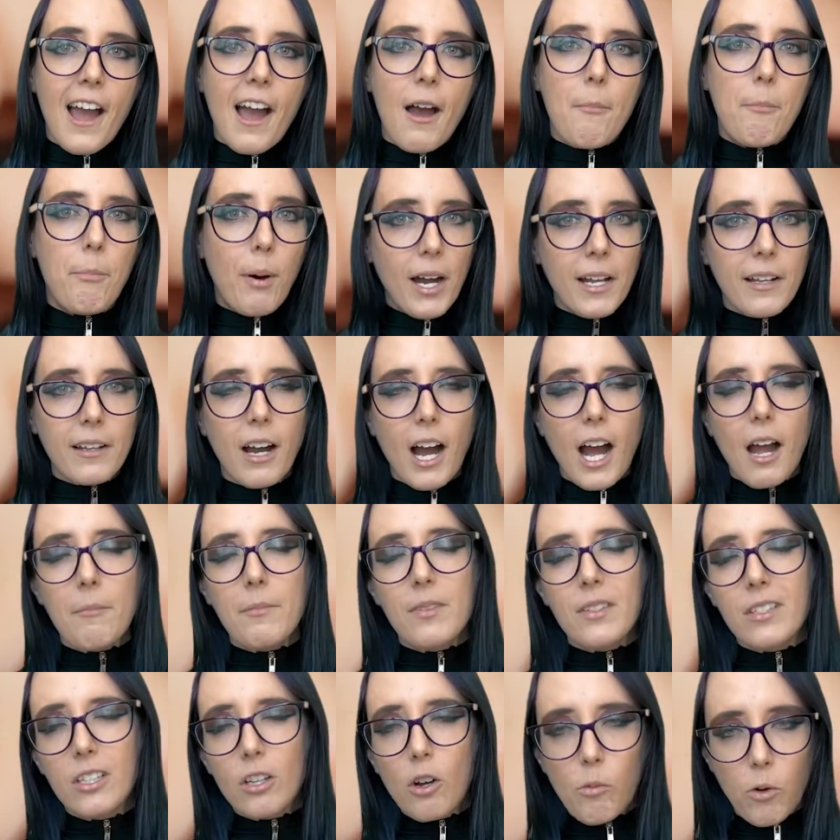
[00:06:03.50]
But I'm
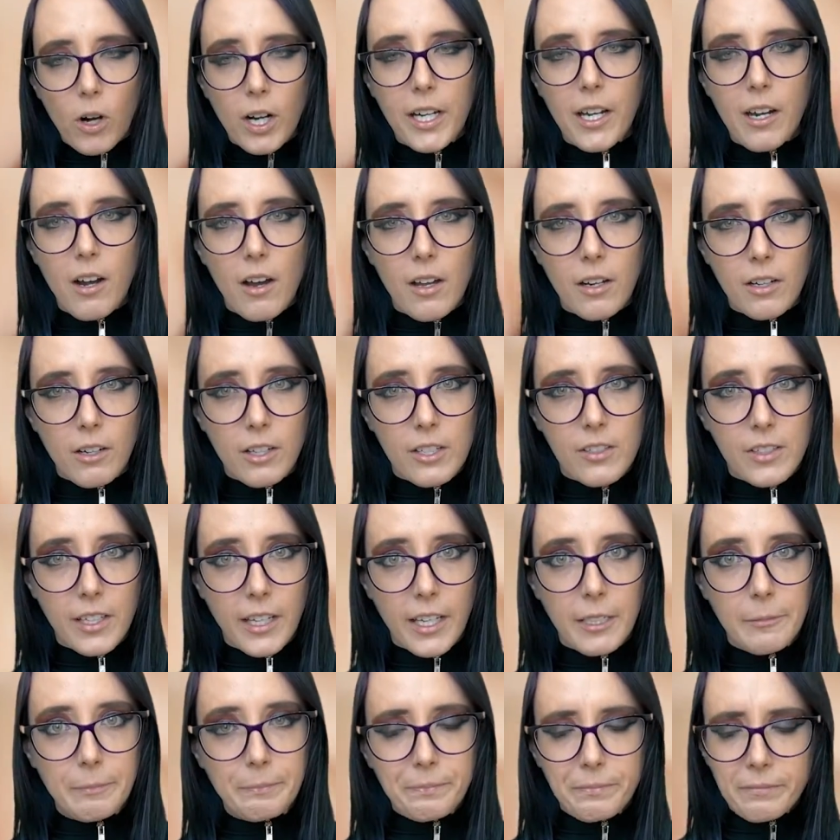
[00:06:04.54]
still working on her
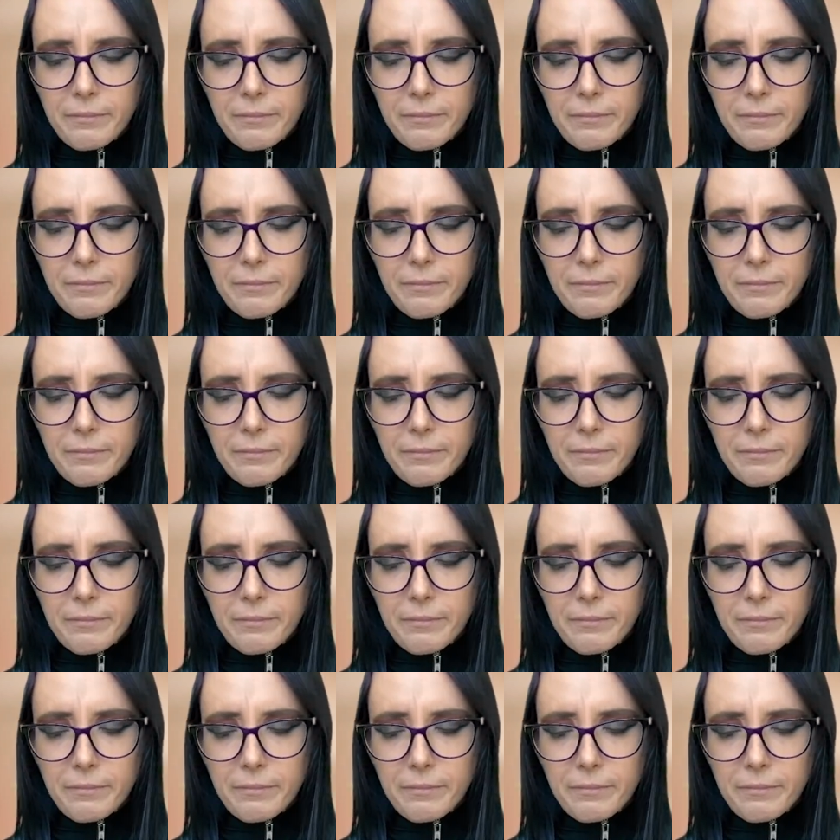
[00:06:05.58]
skin.